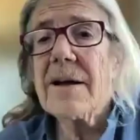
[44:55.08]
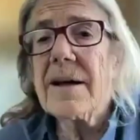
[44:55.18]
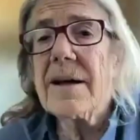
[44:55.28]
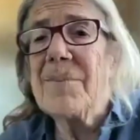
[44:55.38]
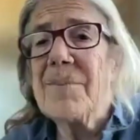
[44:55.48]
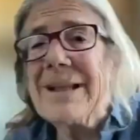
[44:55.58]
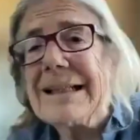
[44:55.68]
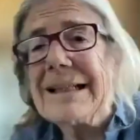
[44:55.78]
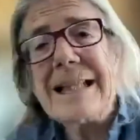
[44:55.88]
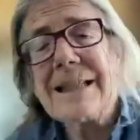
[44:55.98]
um,
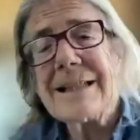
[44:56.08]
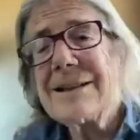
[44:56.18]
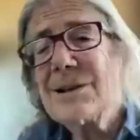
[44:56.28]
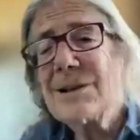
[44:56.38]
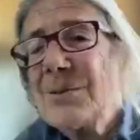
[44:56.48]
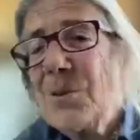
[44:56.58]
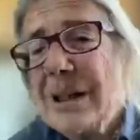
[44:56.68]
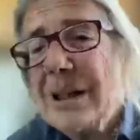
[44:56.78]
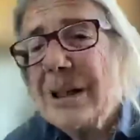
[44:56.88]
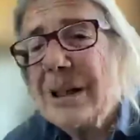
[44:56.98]
this is one
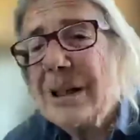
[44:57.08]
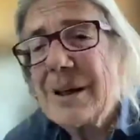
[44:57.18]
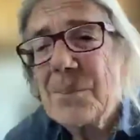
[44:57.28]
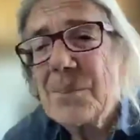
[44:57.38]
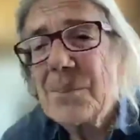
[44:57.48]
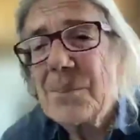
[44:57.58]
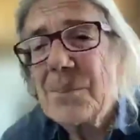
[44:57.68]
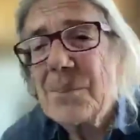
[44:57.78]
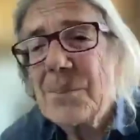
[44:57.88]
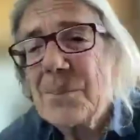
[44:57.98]
that people
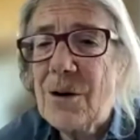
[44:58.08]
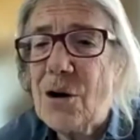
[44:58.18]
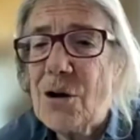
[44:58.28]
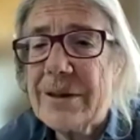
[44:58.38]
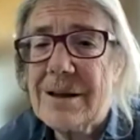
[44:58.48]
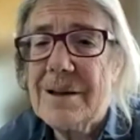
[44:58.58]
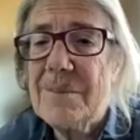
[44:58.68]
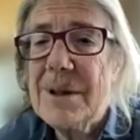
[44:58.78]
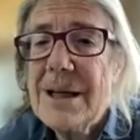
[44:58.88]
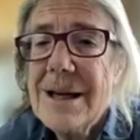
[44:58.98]
wonder about all the
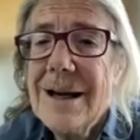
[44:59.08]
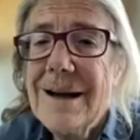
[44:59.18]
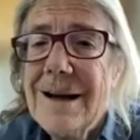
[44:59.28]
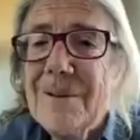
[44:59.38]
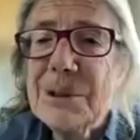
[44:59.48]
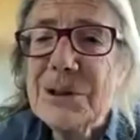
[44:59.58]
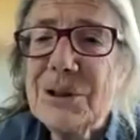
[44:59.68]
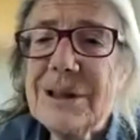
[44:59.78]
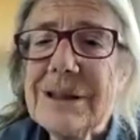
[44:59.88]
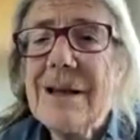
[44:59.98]
time, um,
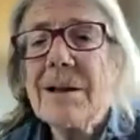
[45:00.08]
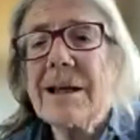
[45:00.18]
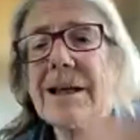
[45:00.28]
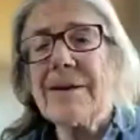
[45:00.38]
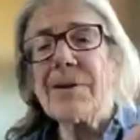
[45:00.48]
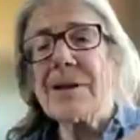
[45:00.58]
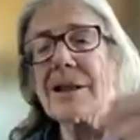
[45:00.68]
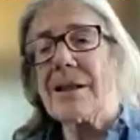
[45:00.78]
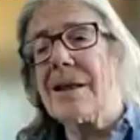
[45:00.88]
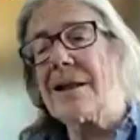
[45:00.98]
which is
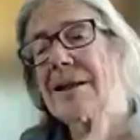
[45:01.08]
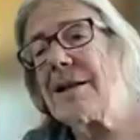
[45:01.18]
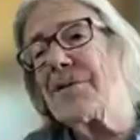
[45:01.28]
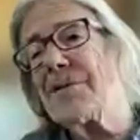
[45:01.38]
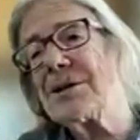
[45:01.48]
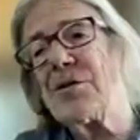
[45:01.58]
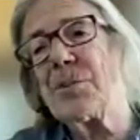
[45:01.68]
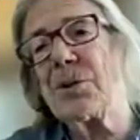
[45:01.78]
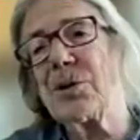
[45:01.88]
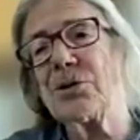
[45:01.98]
given the levels of
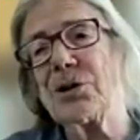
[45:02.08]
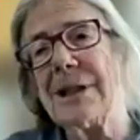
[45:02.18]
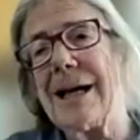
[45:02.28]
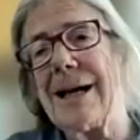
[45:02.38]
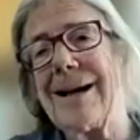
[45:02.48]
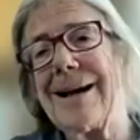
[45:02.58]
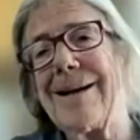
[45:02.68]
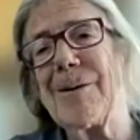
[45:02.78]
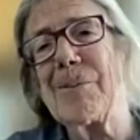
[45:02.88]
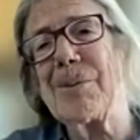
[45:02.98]
pollution, how,
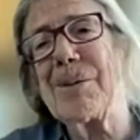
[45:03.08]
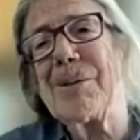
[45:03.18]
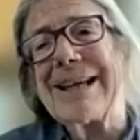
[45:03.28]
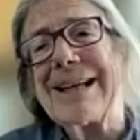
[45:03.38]
how can people